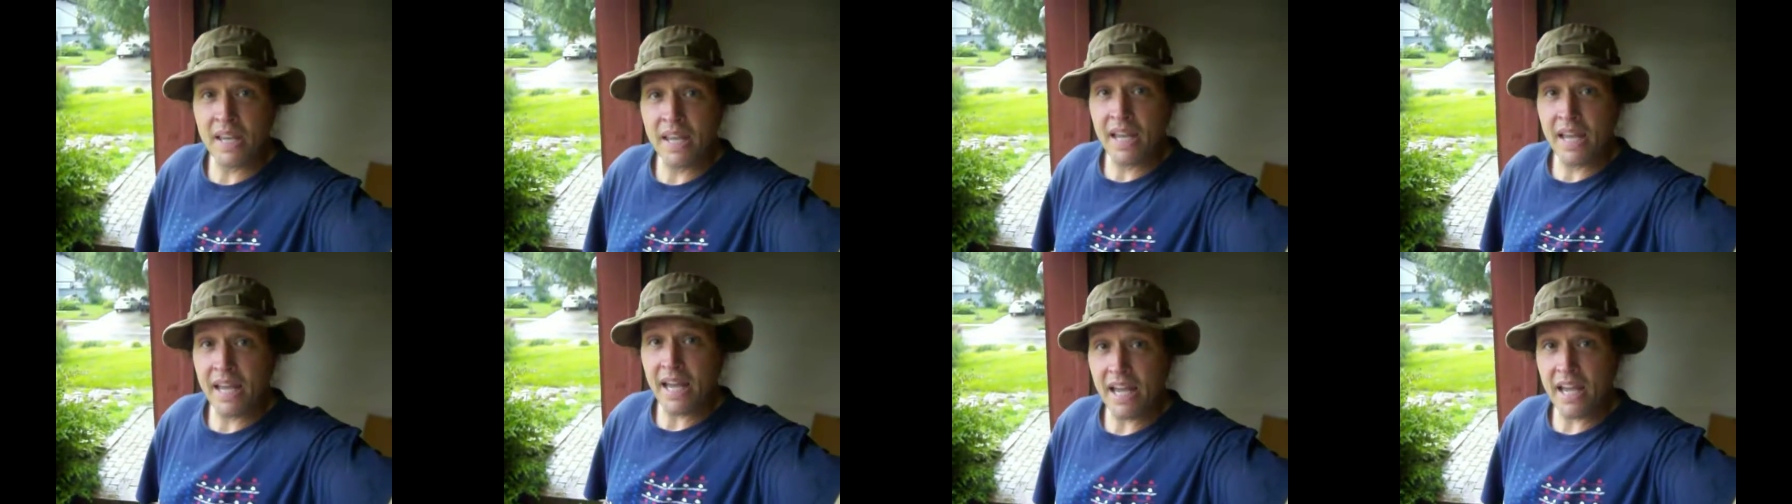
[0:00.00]

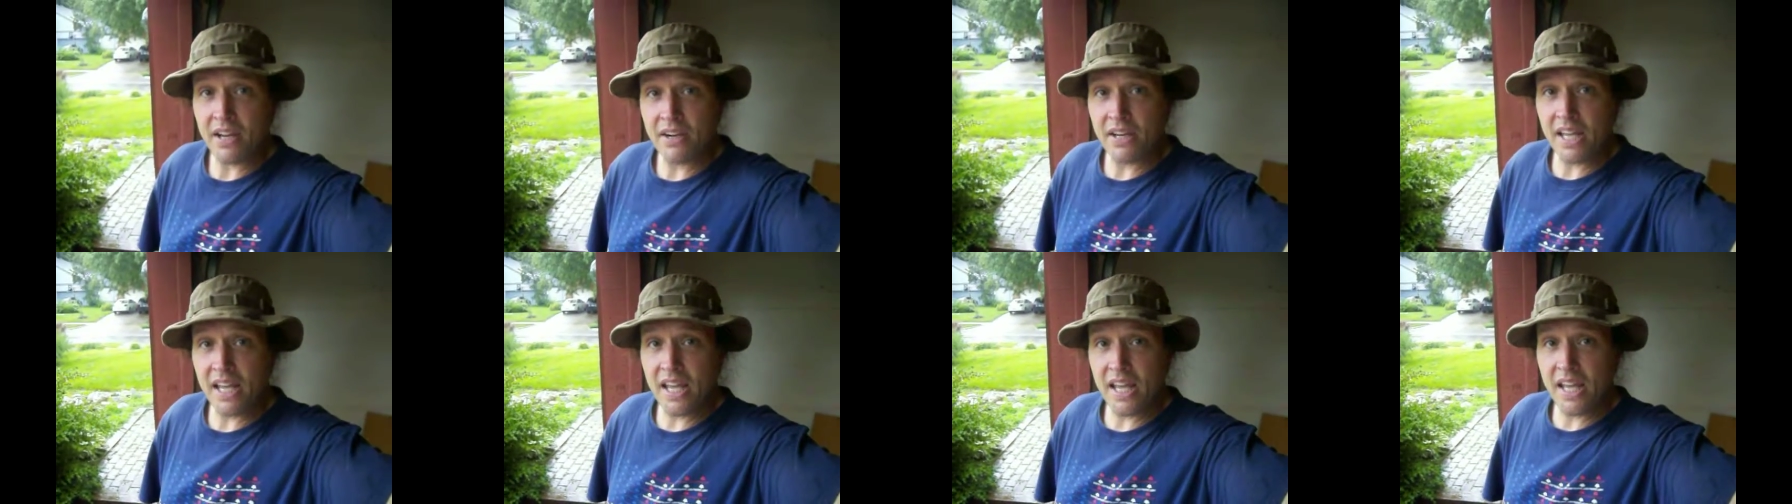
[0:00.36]

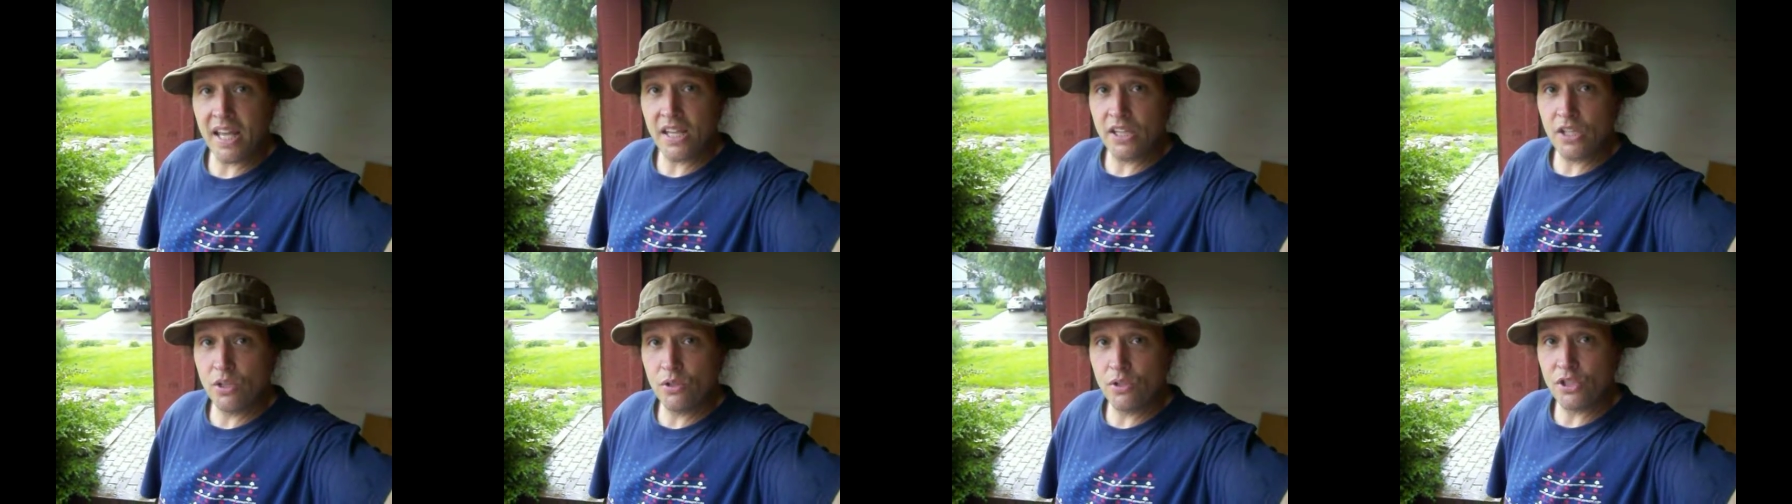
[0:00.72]

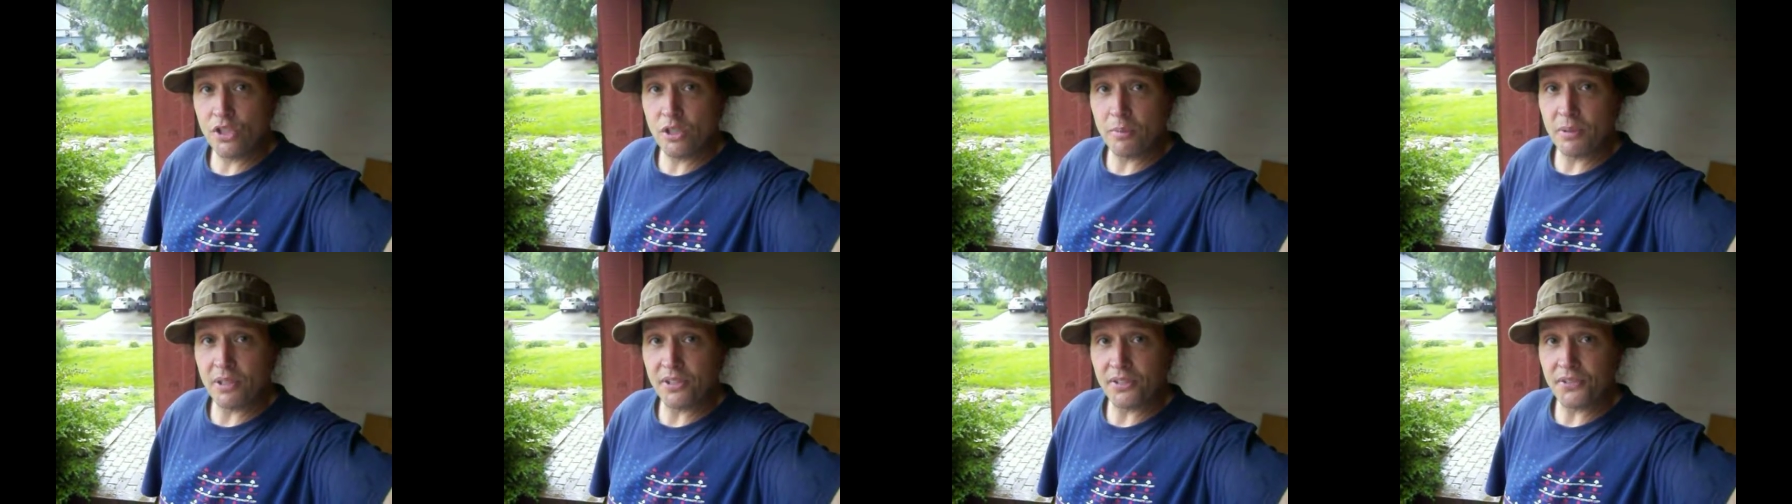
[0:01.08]
Howdy
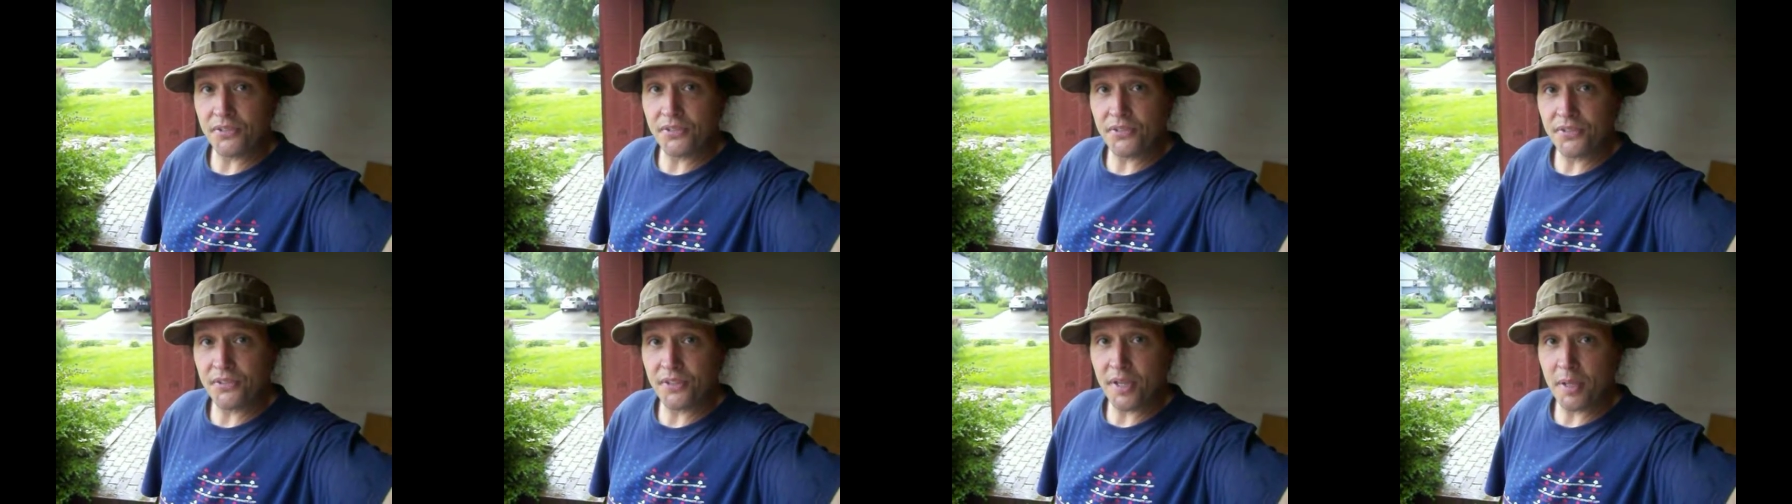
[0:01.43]
YouTubers,
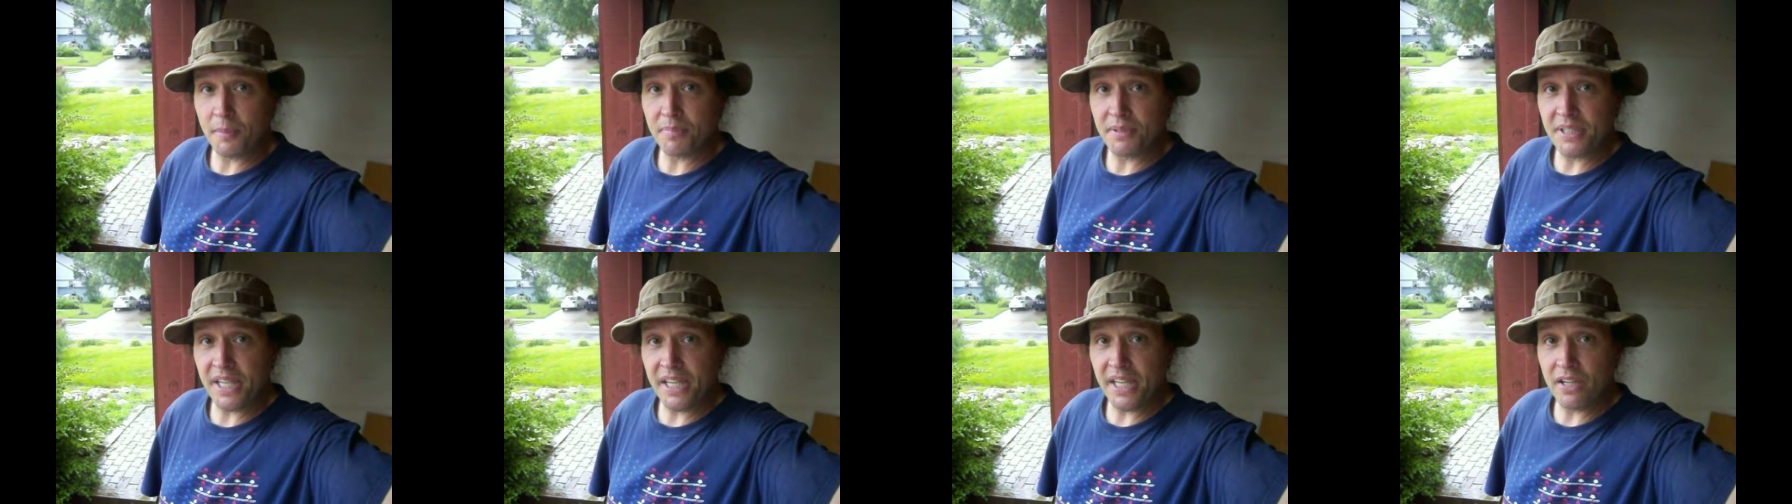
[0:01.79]

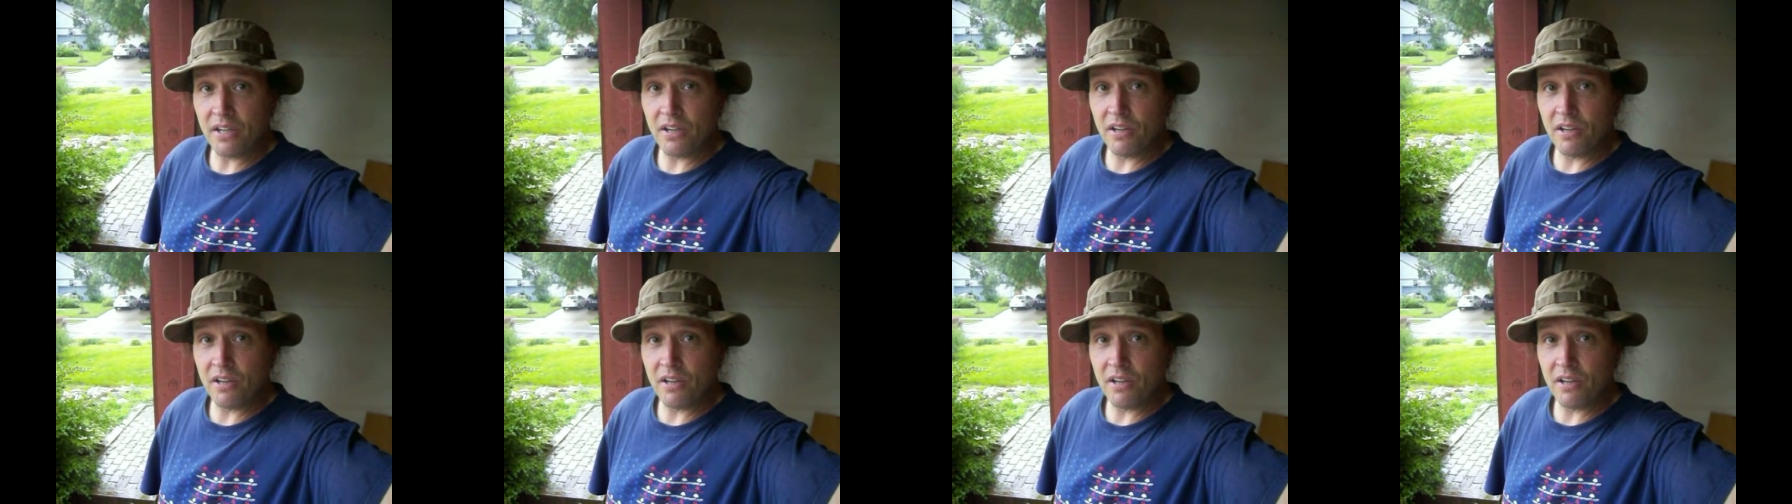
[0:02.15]
update